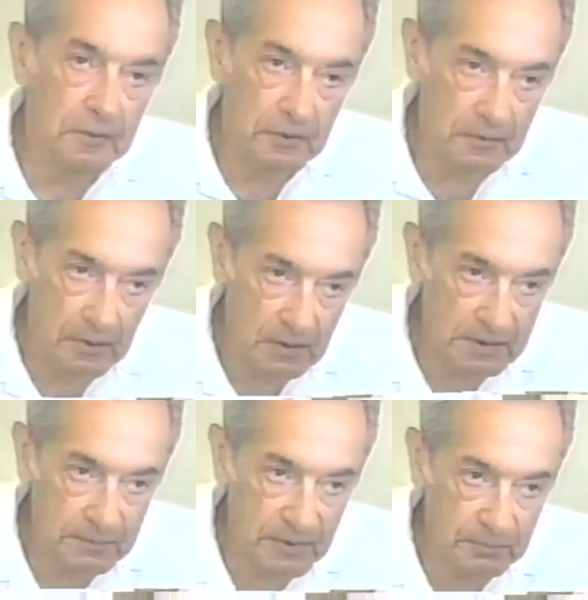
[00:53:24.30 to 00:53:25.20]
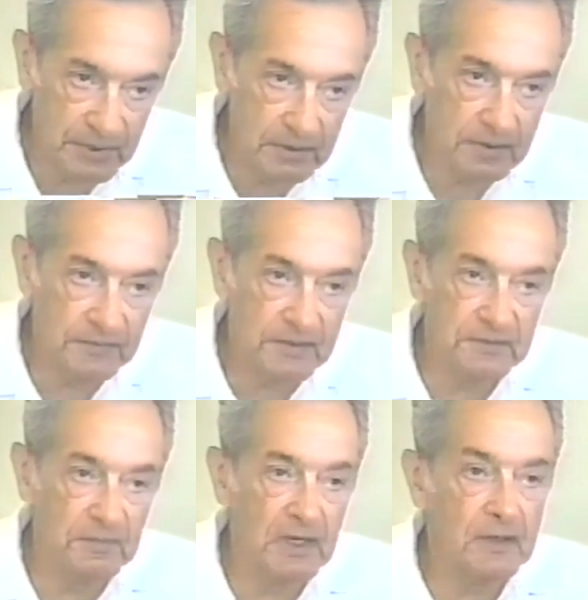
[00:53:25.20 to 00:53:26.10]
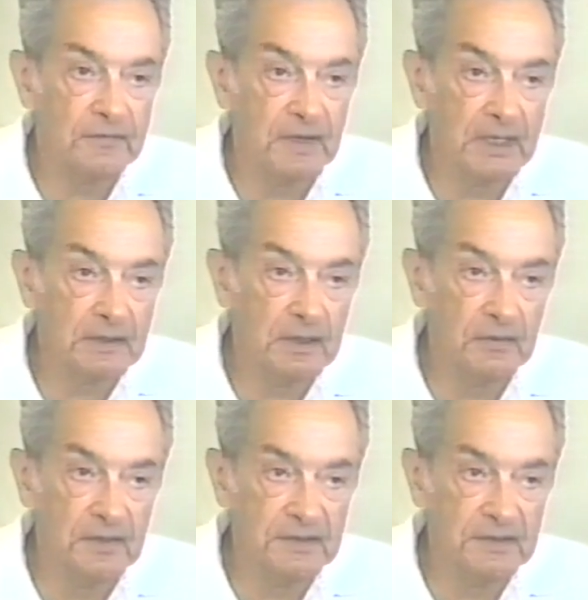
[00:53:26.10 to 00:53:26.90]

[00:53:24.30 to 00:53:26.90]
You can call him imperious. As a matter of fact,